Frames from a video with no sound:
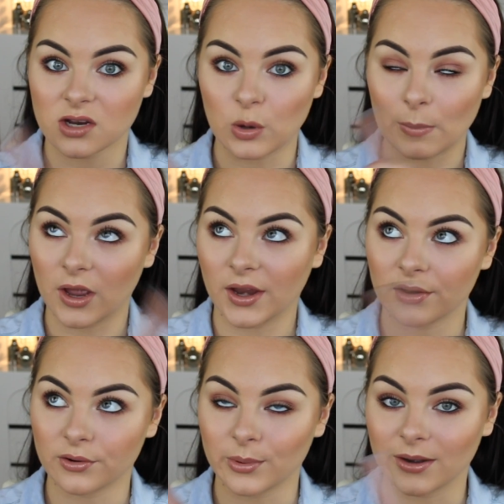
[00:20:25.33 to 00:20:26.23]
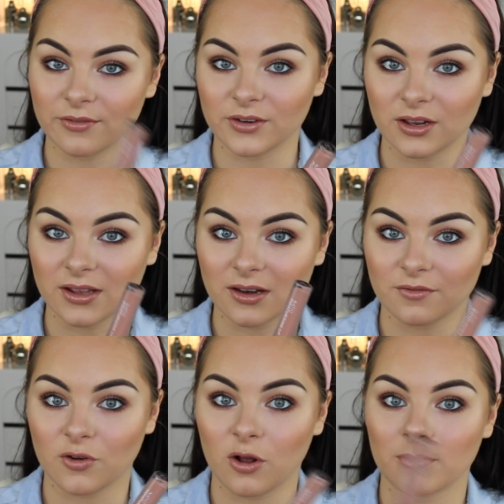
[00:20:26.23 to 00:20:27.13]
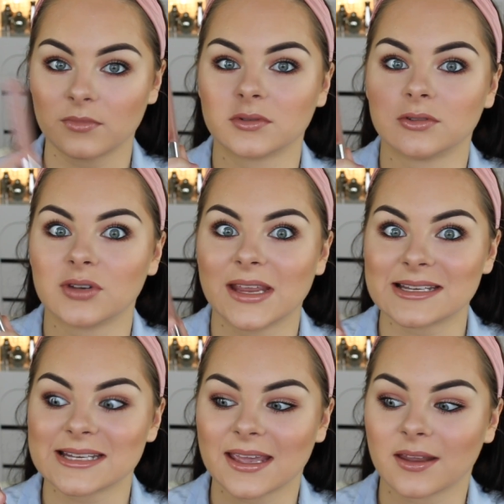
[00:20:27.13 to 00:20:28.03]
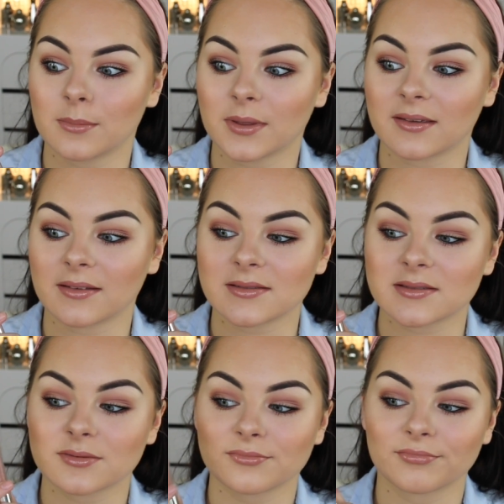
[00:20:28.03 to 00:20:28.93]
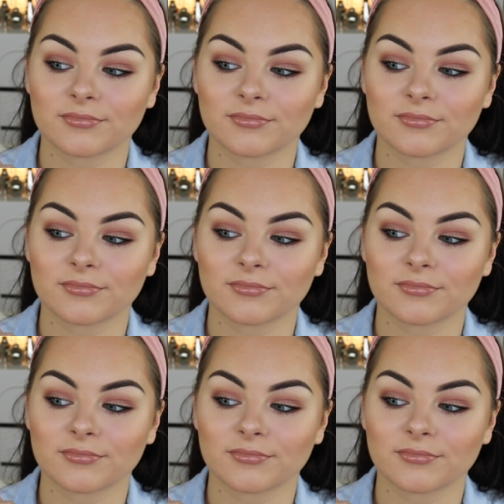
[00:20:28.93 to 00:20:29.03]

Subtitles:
or Maya or whatever you can get it from, you need to get it because